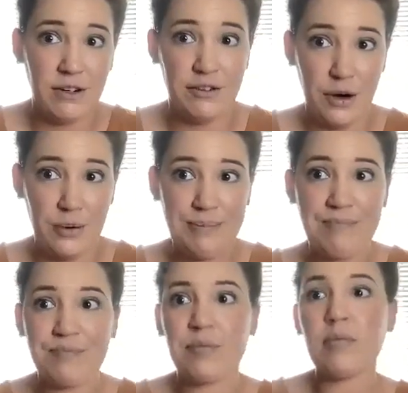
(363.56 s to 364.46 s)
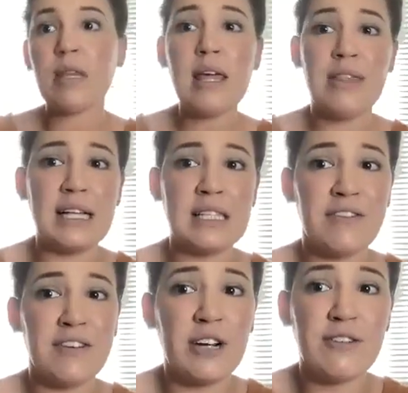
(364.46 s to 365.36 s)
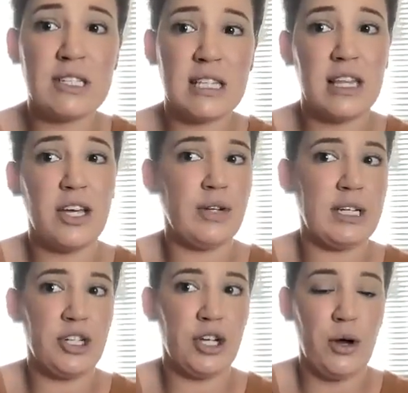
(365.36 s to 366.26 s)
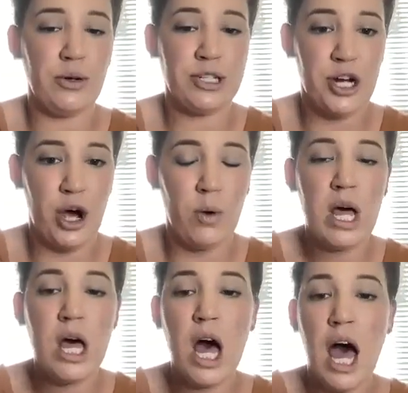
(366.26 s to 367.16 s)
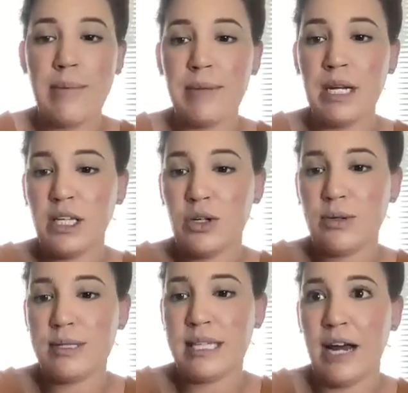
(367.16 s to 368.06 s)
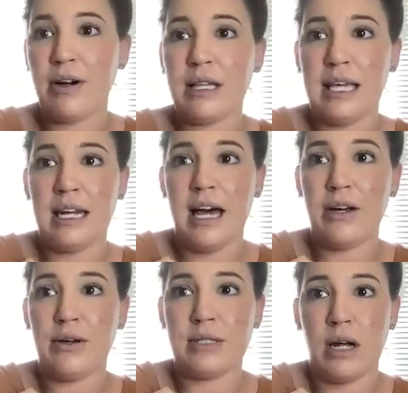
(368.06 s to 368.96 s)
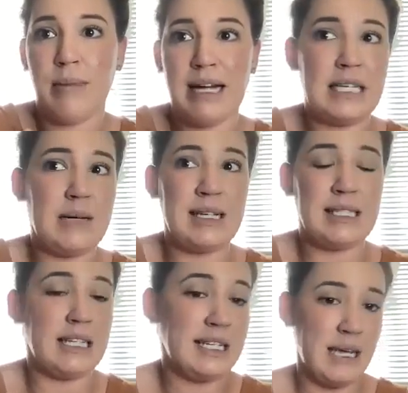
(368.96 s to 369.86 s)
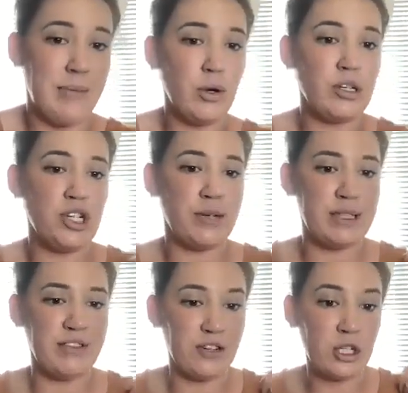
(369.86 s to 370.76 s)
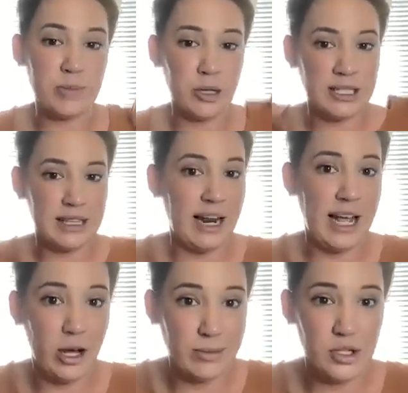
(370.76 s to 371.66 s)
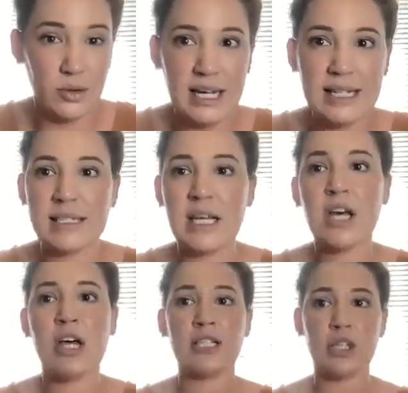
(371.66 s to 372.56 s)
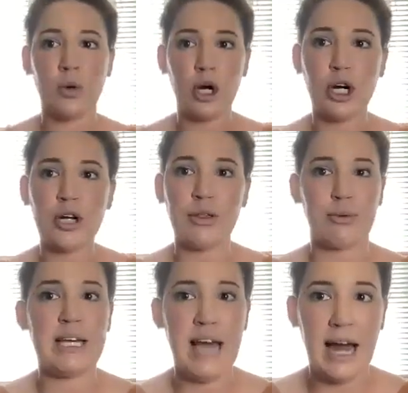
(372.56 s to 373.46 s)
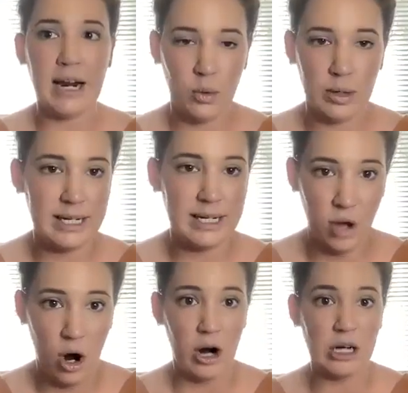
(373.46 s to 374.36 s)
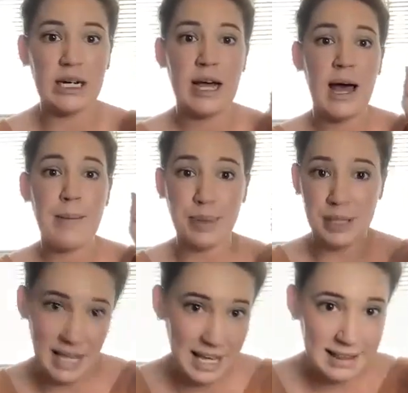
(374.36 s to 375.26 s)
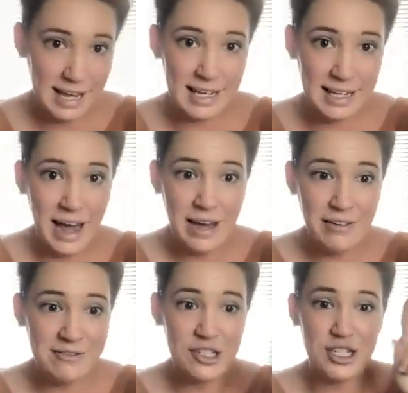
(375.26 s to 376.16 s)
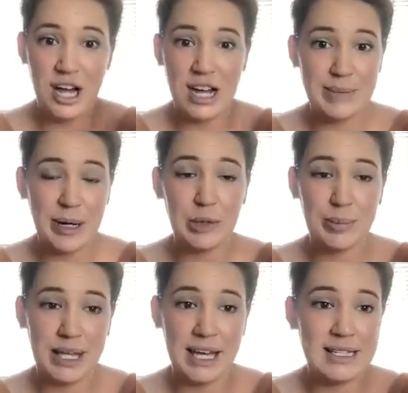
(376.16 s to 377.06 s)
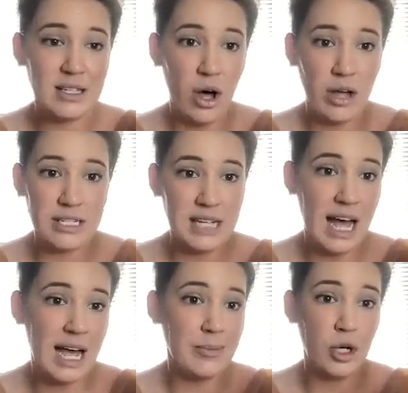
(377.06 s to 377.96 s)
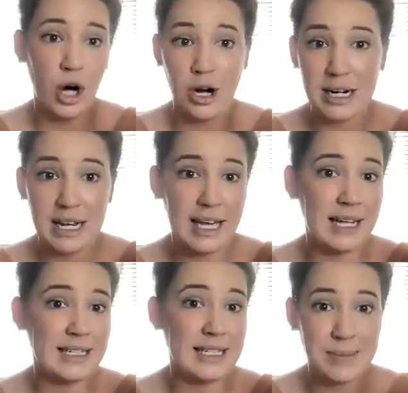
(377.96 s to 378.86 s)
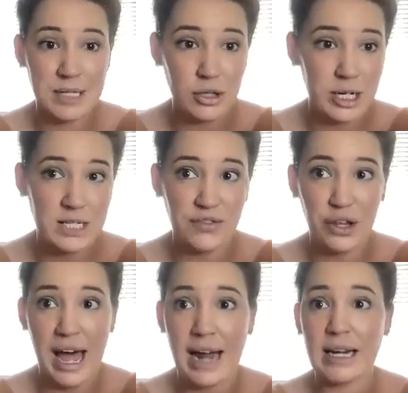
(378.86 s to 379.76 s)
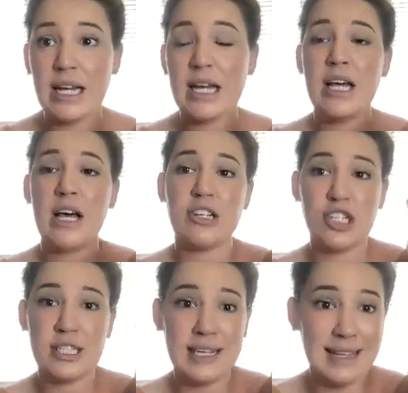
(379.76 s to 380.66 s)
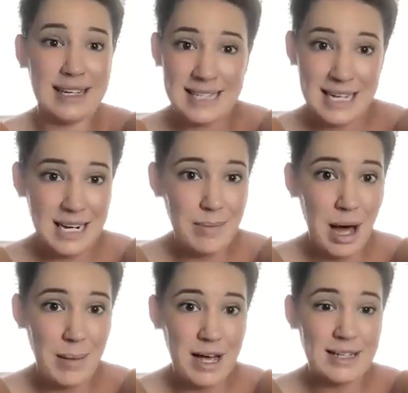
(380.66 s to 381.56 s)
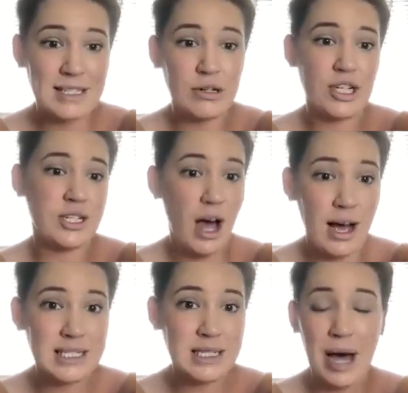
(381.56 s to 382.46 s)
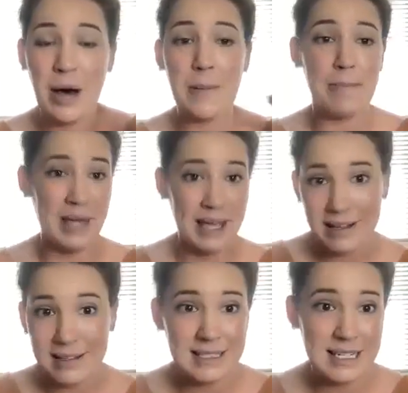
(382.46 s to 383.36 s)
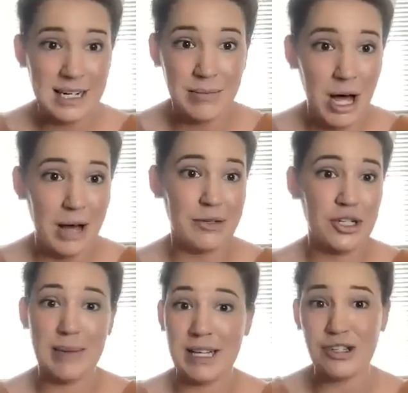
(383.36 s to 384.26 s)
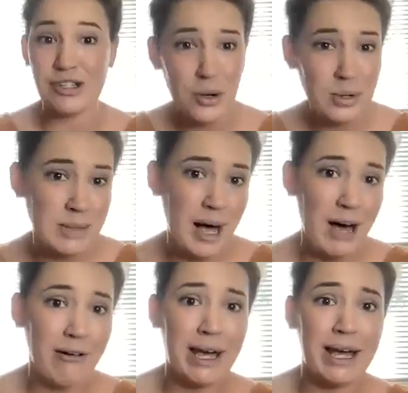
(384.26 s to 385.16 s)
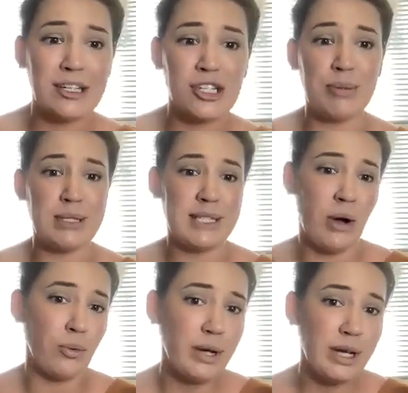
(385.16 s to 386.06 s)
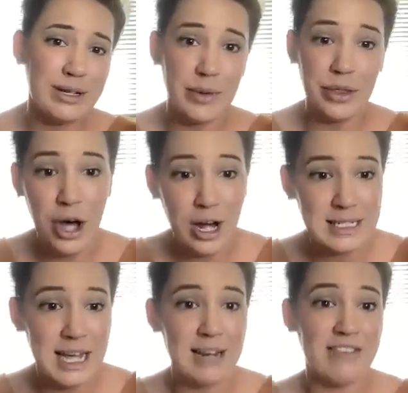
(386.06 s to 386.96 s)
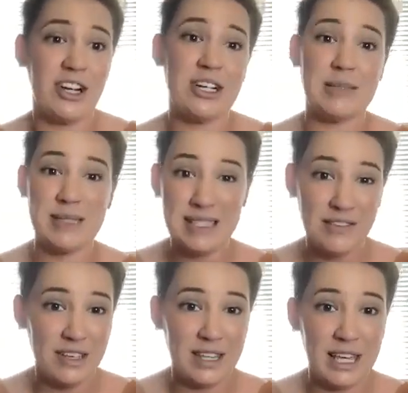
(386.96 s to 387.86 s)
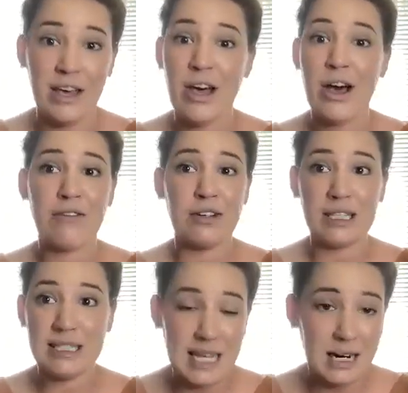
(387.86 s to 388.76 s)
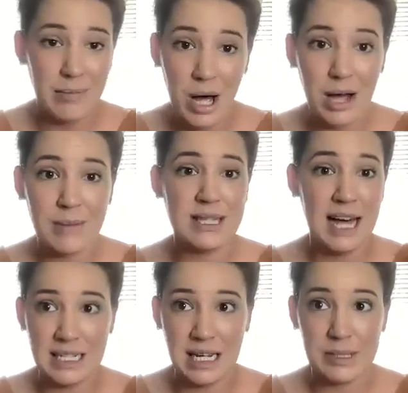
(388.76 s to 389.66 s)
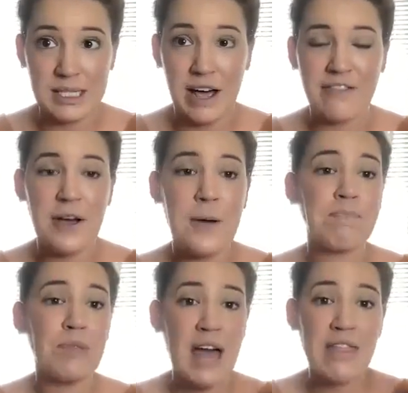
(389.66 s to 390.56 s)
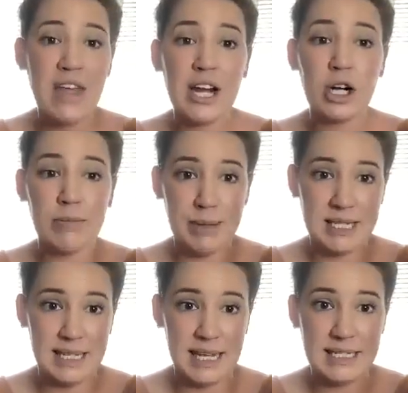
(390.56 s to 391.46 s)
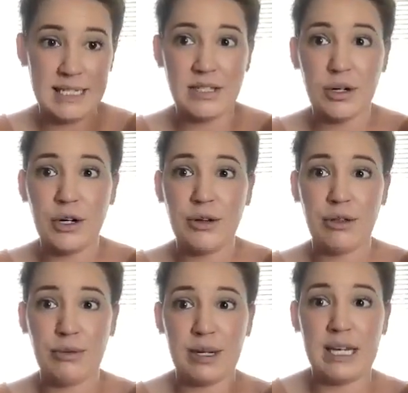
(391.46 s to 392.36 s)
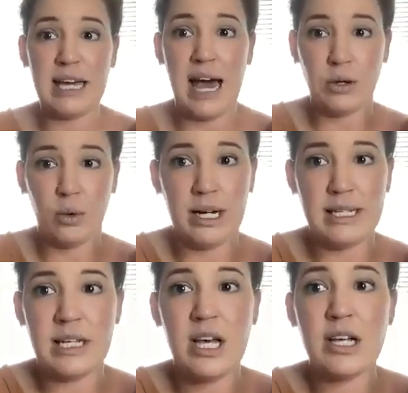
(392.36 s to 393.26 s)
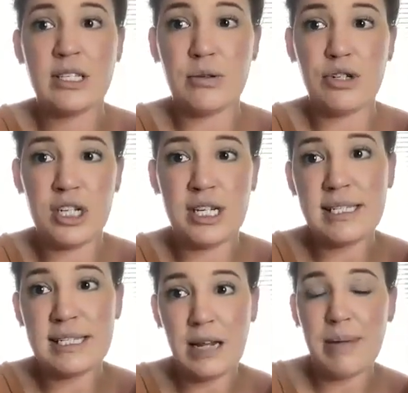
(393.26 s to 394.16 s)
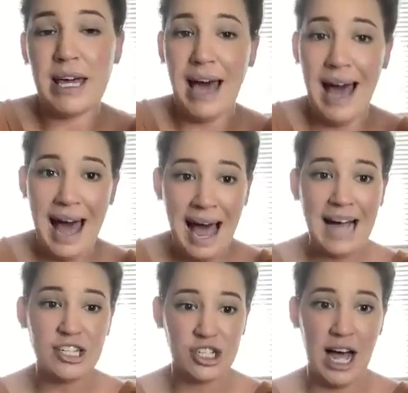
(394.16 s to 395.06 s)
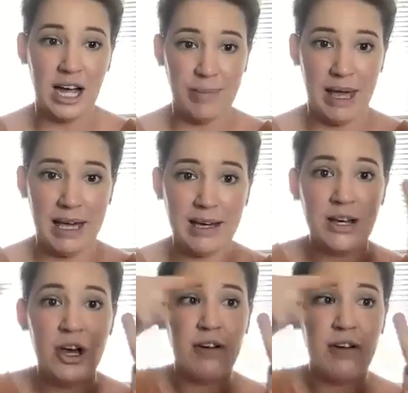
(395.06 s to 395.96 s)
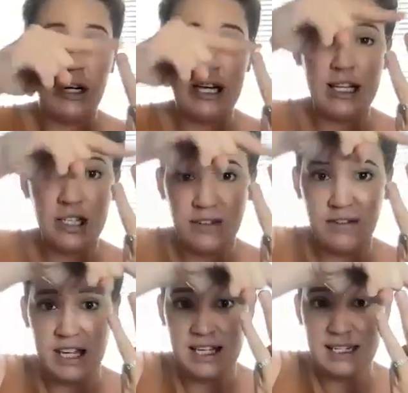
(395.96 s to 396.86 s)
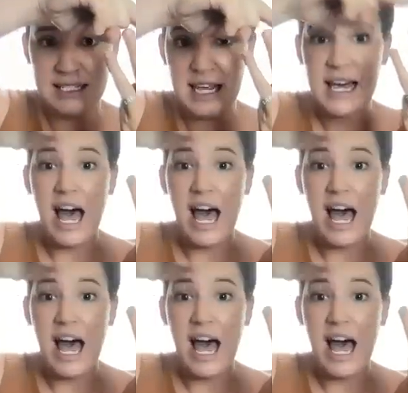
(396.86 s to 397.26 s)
of your phone. That's the very first thing that you need to know. I'm going to use Carolina, who's on my team, as an example. She was the first person that I helped do this. So her 3 categories are plant lady life. She talks about her plants all the time, gardening, tips and tricks for that. She's a Latina mama, so she talks about being a Latina mom. She makes jokes about it. She puts out reels with content very specifically for Latina moms, that type of stuff. And then her business. These are her 3 categories. So she is going to make a hashtag bank for each of these.